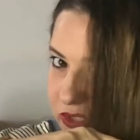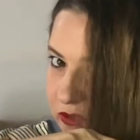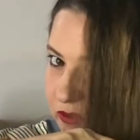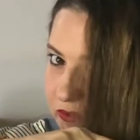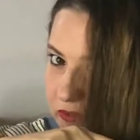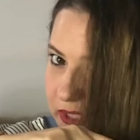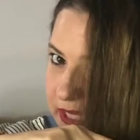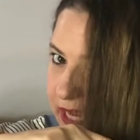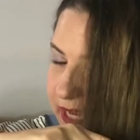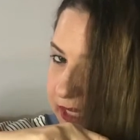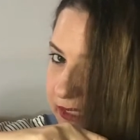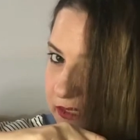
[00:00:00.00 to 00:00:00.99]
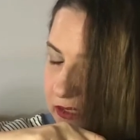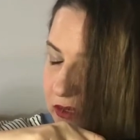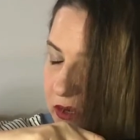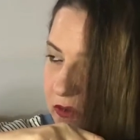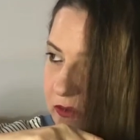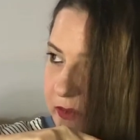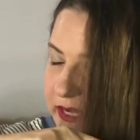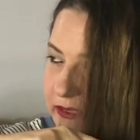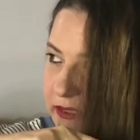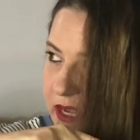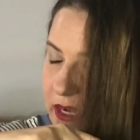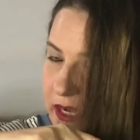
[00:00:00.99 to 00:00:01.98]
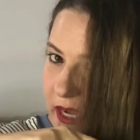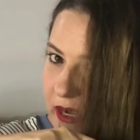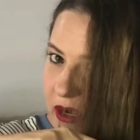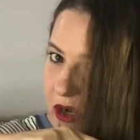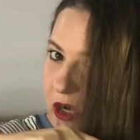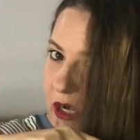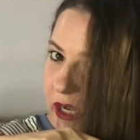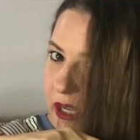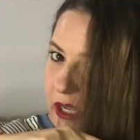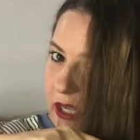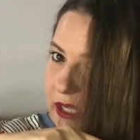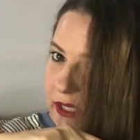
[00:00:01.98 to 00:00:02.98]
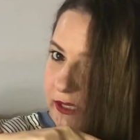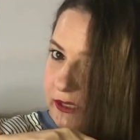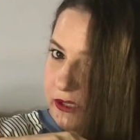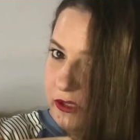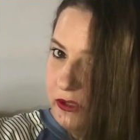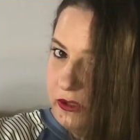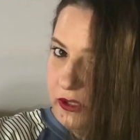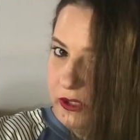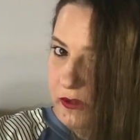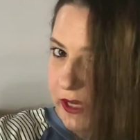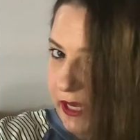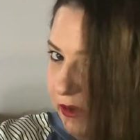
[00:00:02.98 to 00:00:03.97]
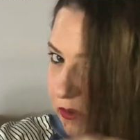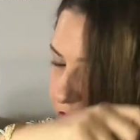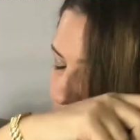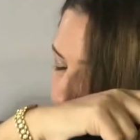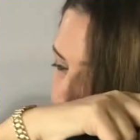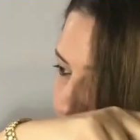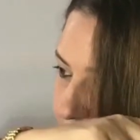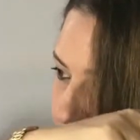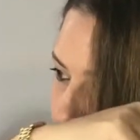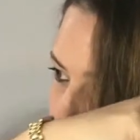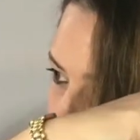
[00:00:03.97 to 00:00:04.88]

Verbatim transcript: two to three days. You know, the best kind of hair is your two-day-old hair